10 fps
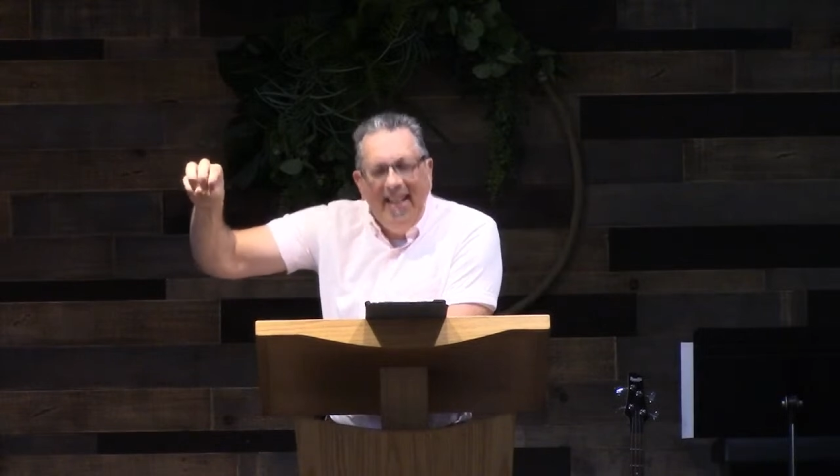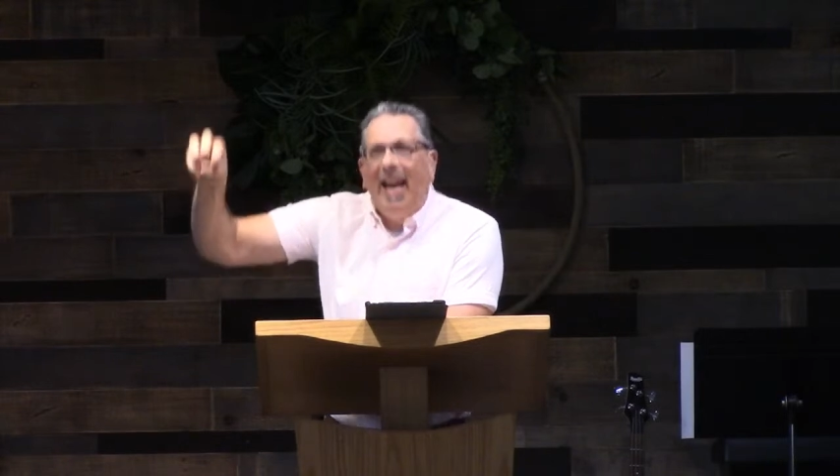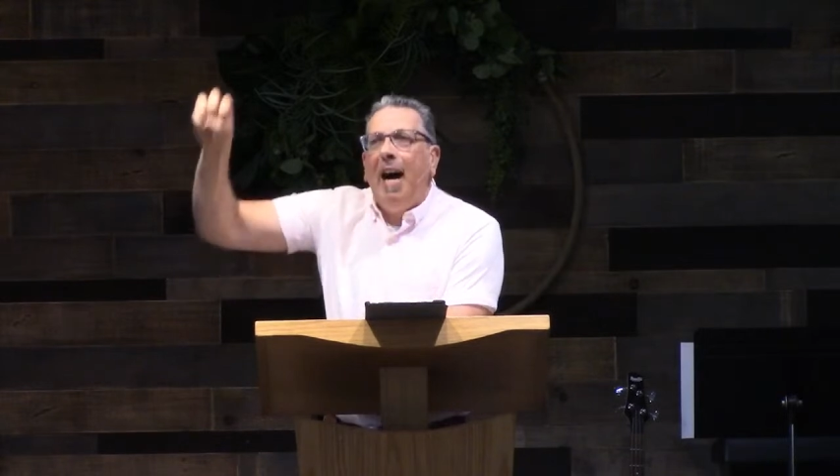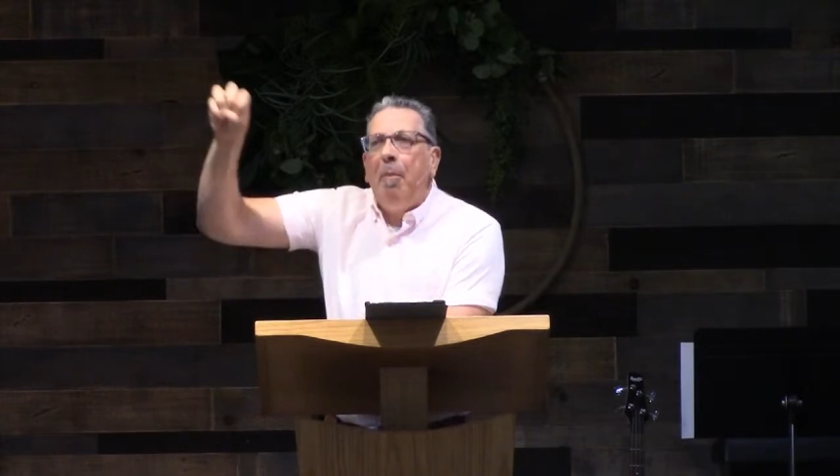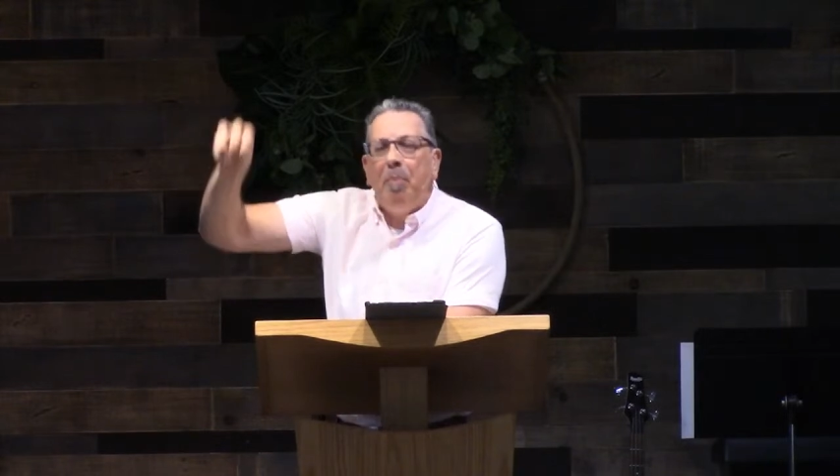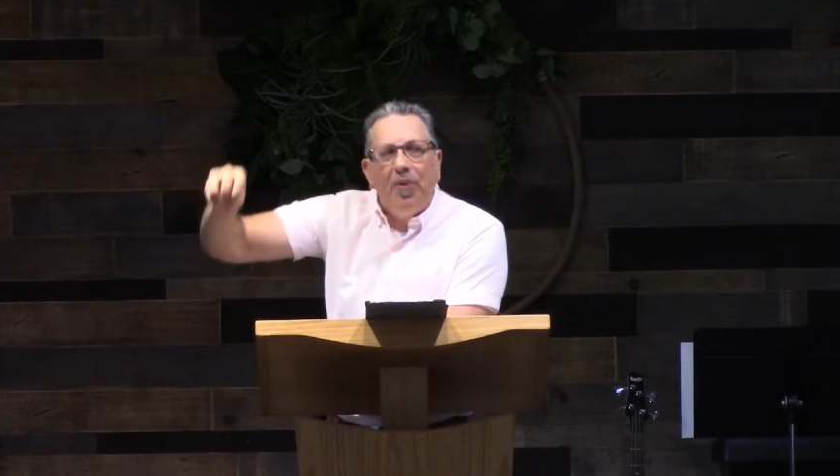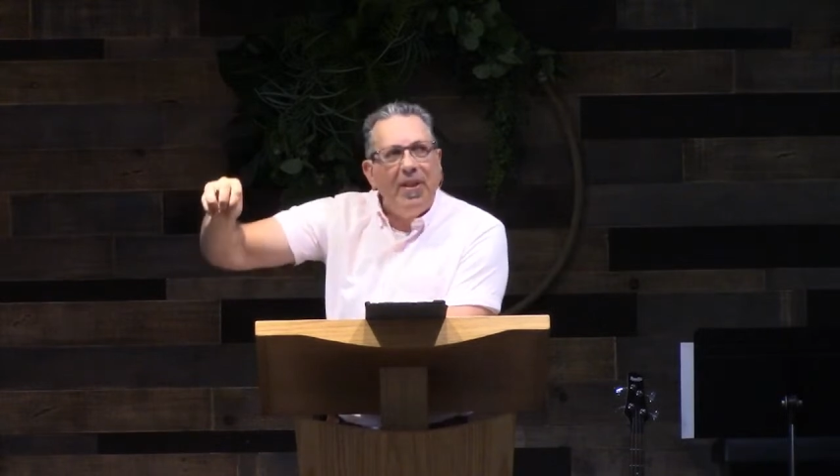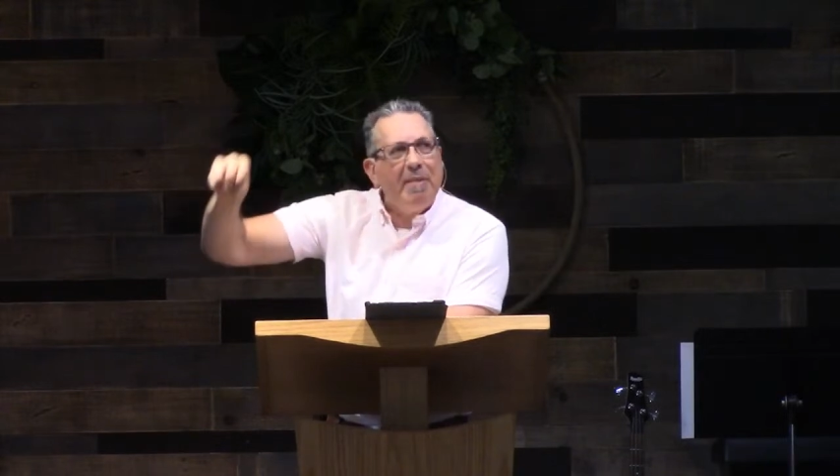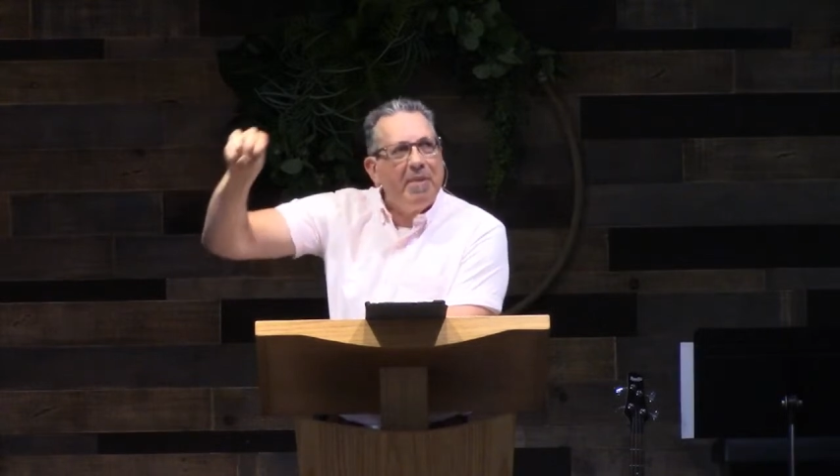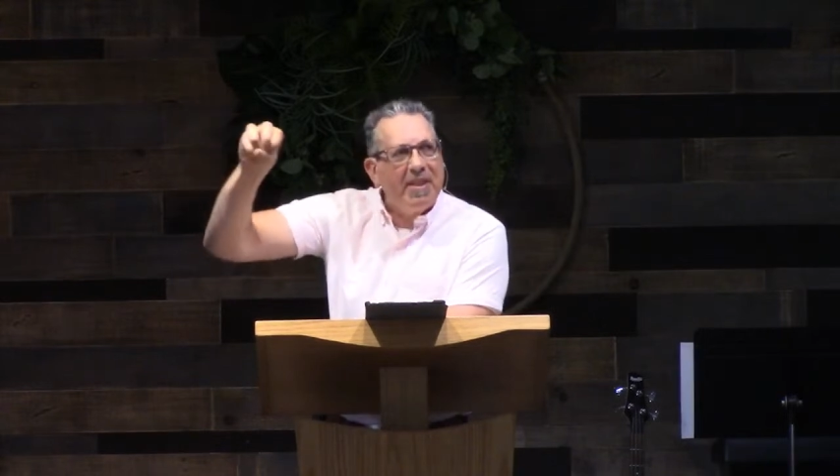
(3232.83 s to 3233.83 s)
He
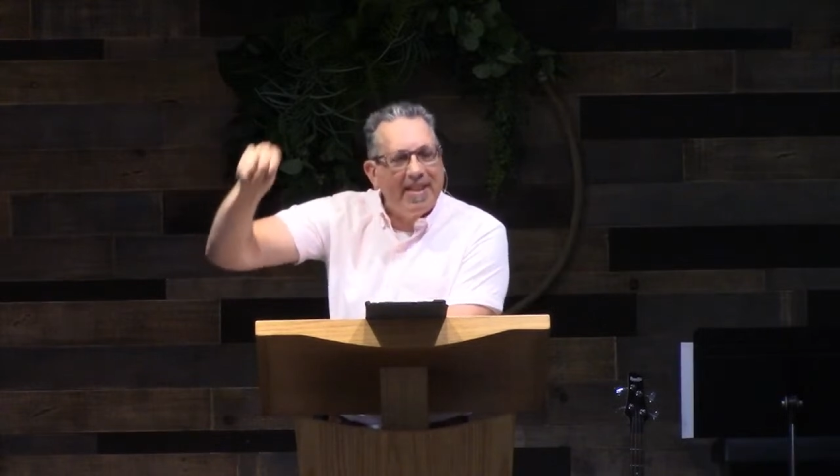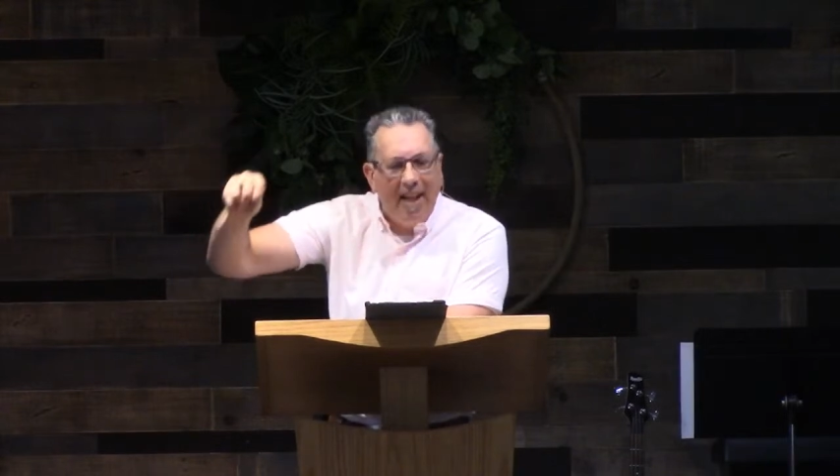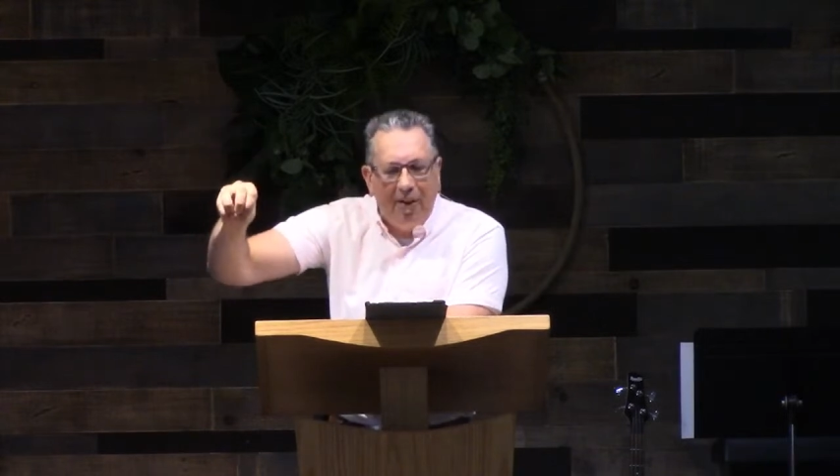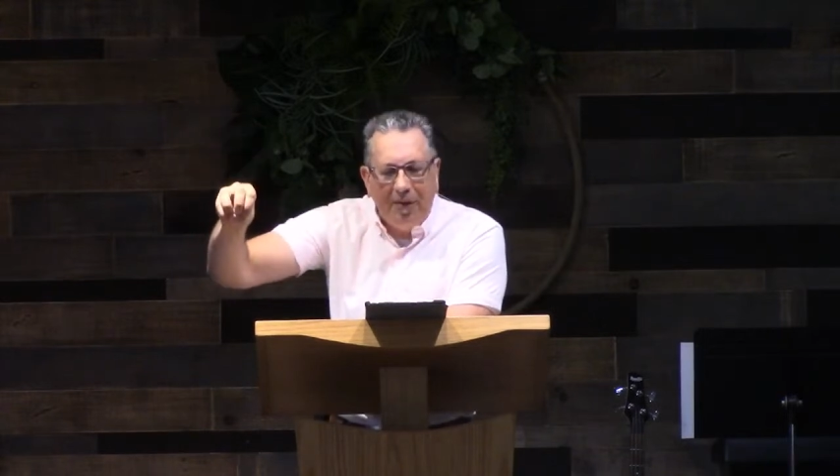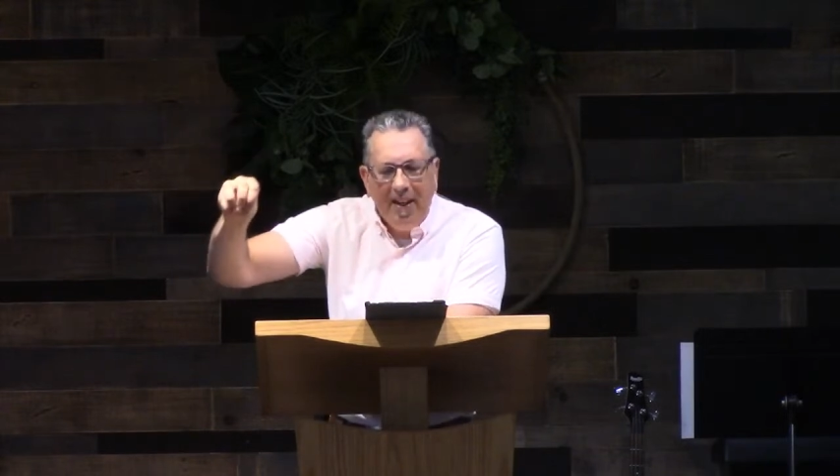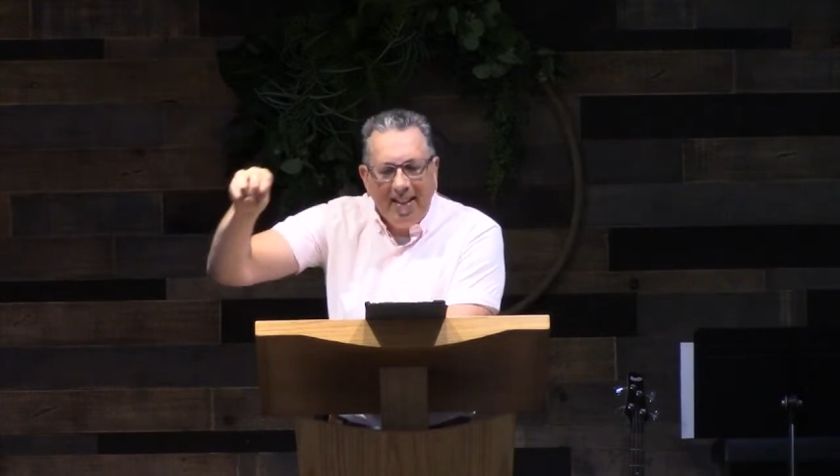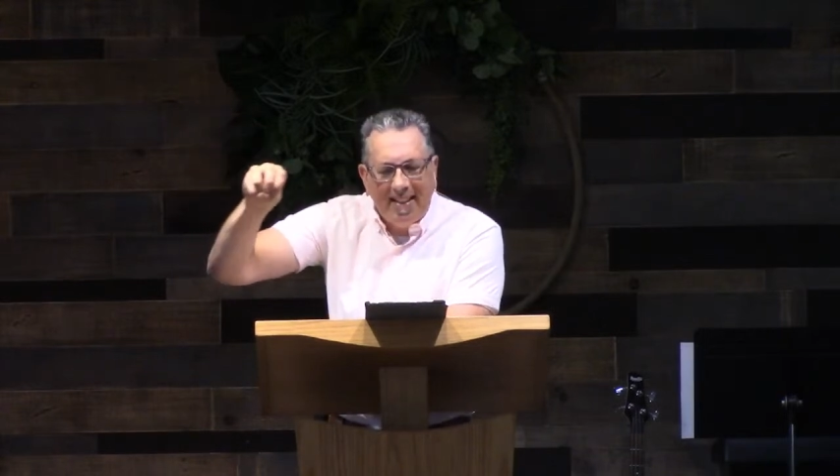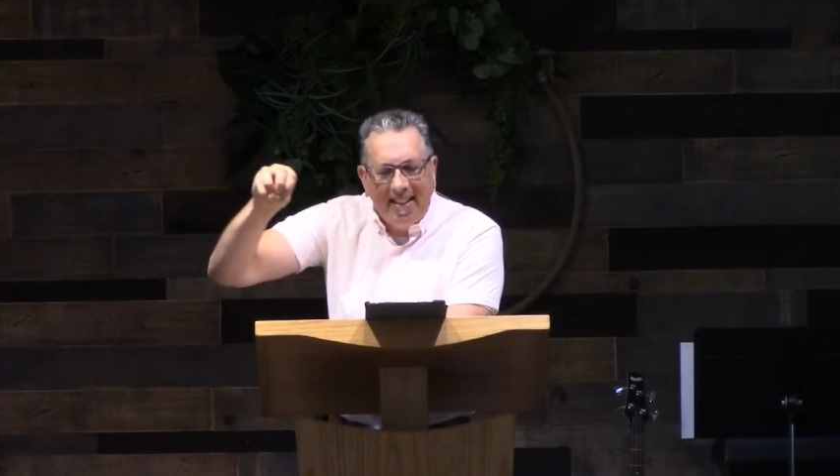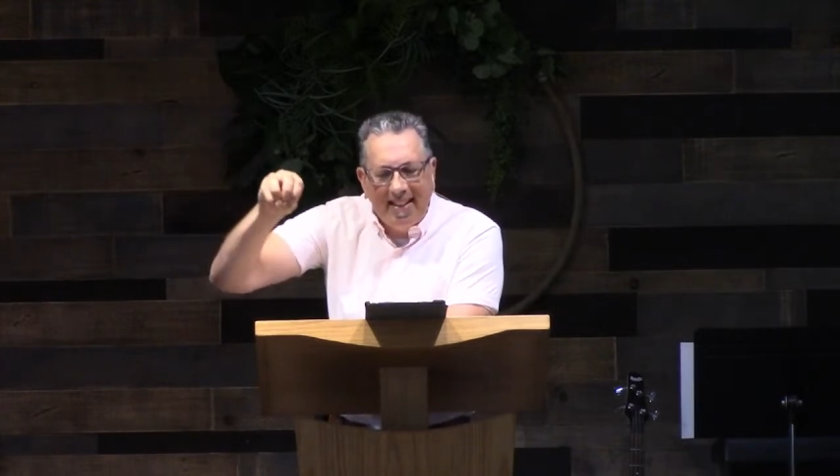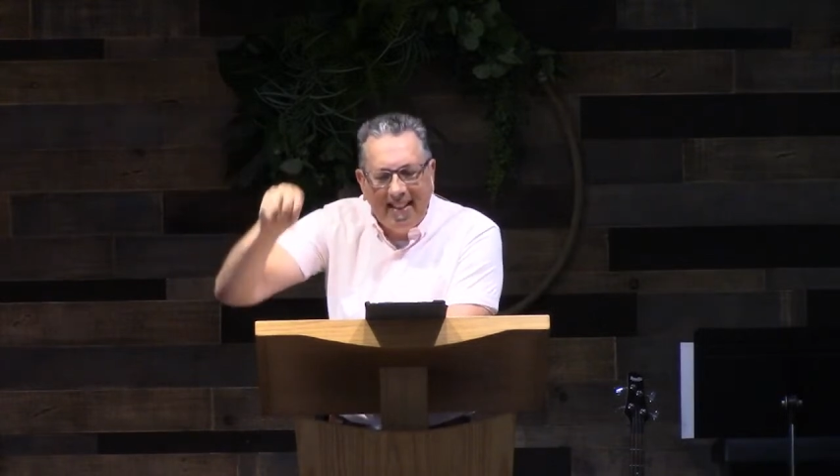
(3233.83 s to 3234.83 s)
humbled himself
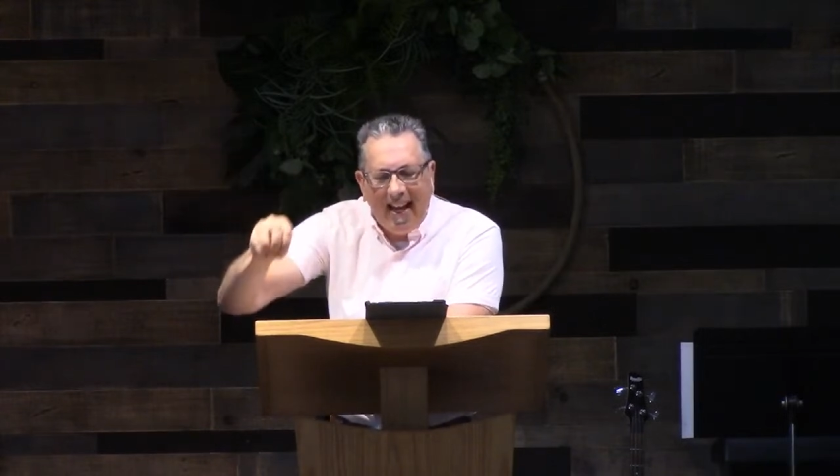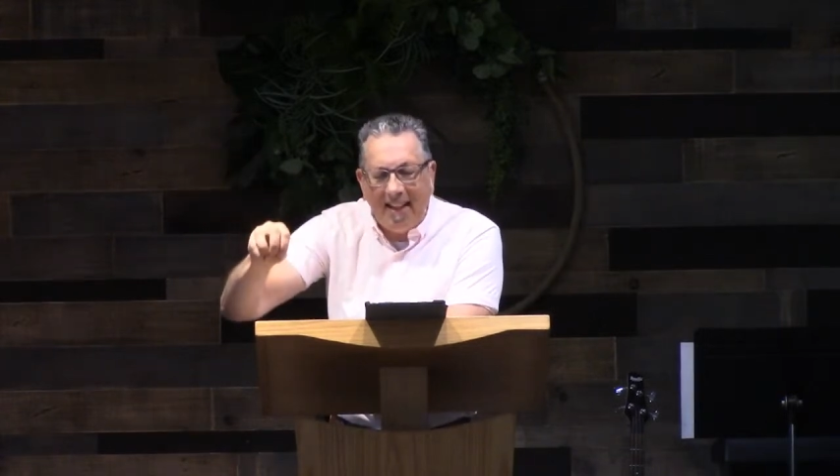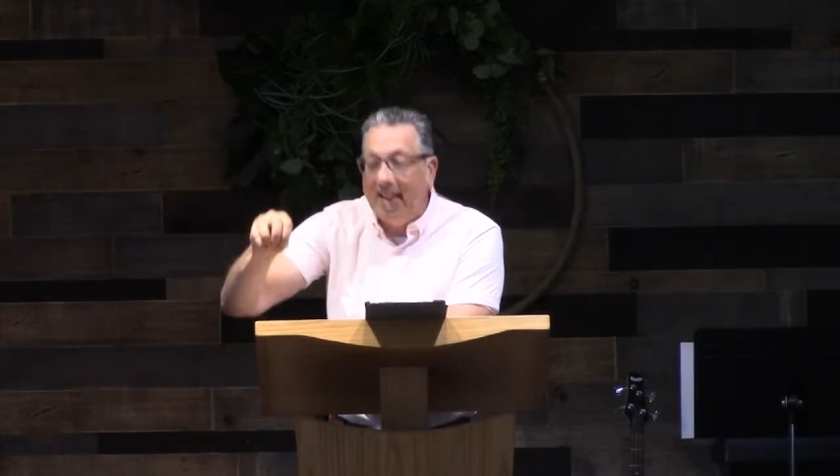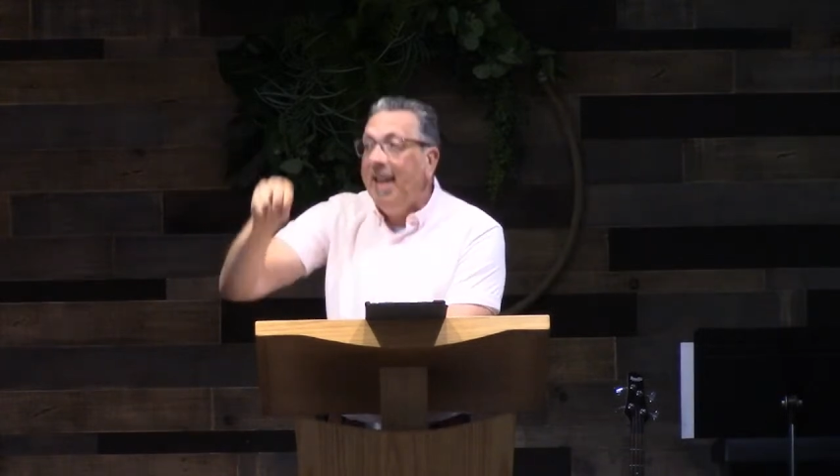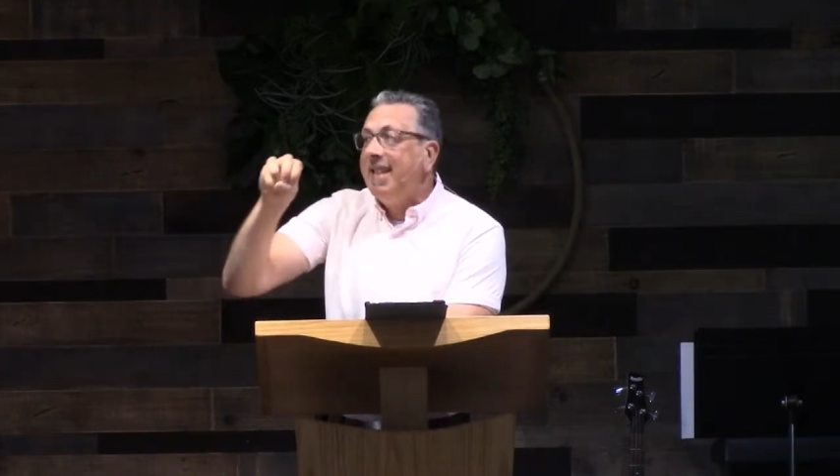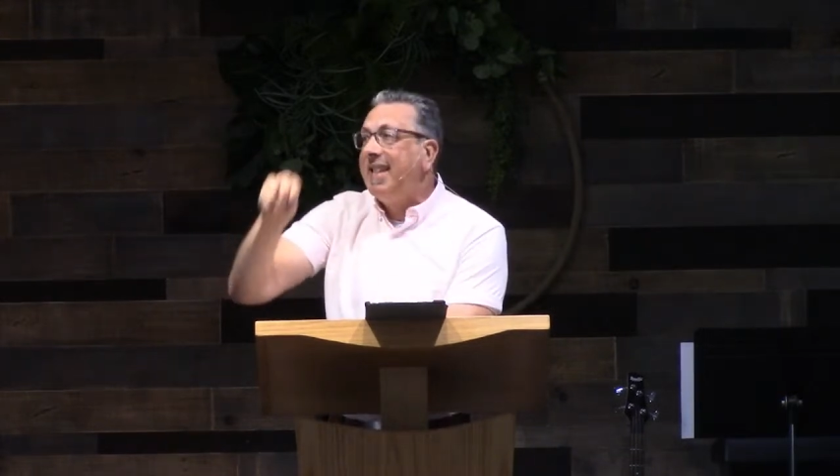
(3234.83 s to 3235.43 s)
to death,